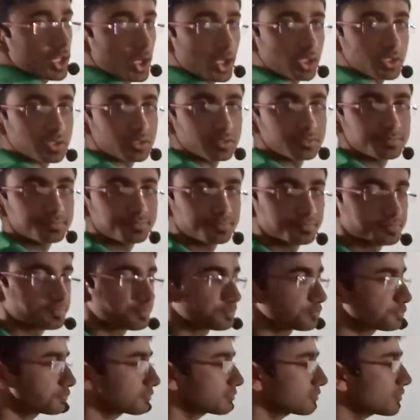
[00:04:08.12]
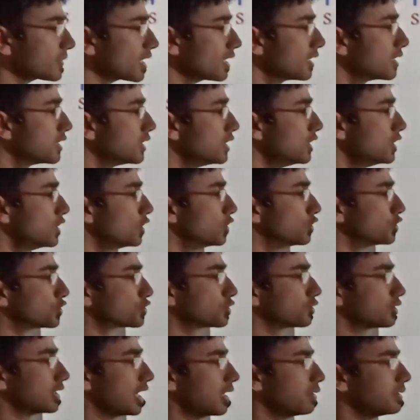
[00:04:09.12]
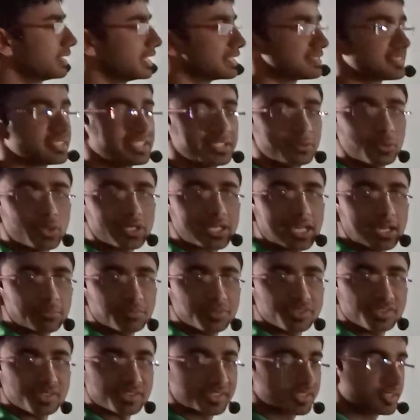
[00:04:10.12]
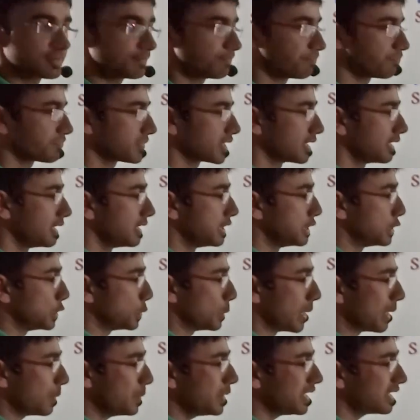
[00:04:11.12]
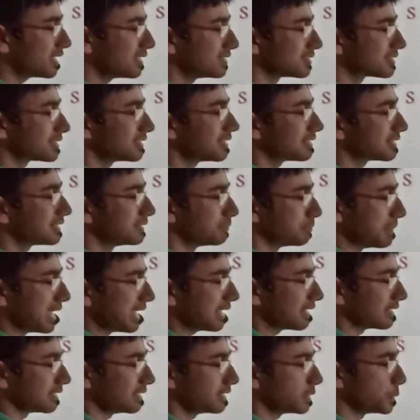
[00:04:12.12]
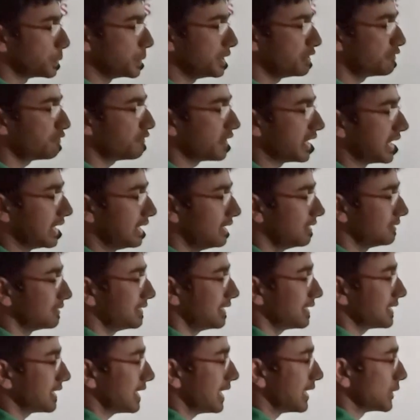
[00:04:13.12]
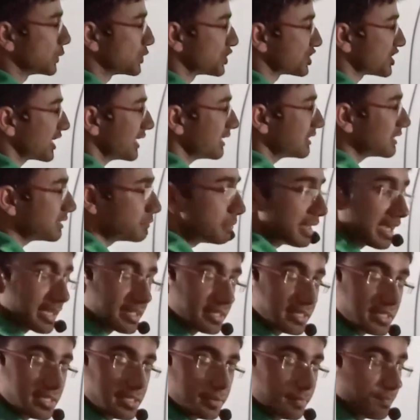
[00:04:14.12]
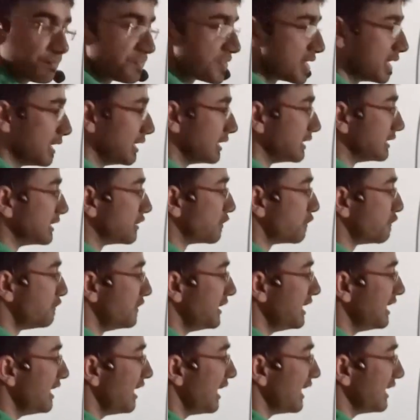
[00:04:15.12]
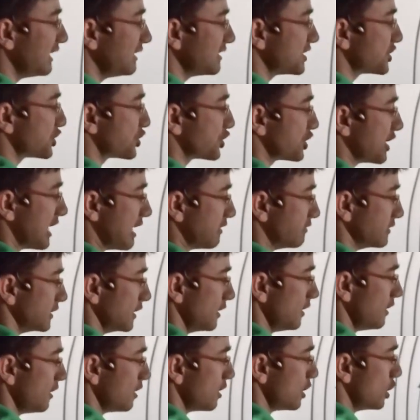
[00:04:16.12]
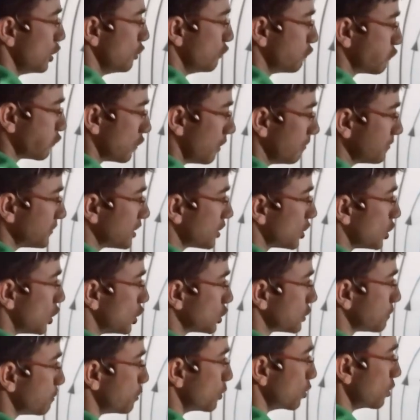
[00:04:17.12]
north. So now let's see what happens. When we consider the magnet, we find that outside the magnet, the field lines travel from the North